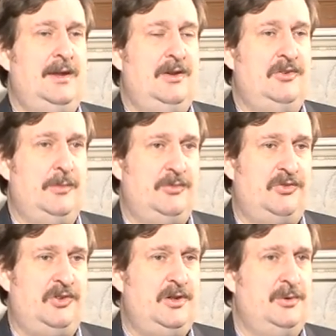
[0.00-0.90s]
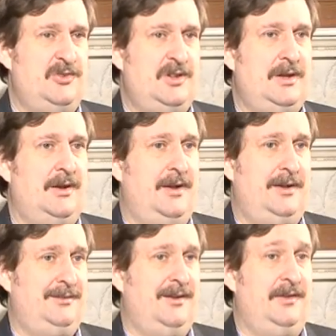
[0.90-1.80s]
In terms of security,
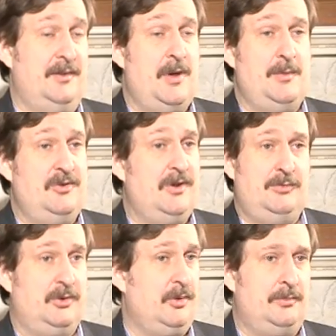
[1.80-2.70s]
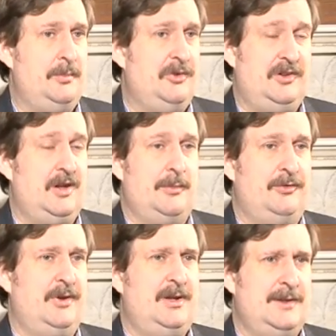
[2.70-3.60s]
at the moment, I'm not optimistic, I'm
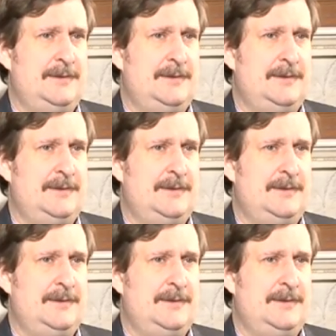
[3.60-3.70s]
afraid.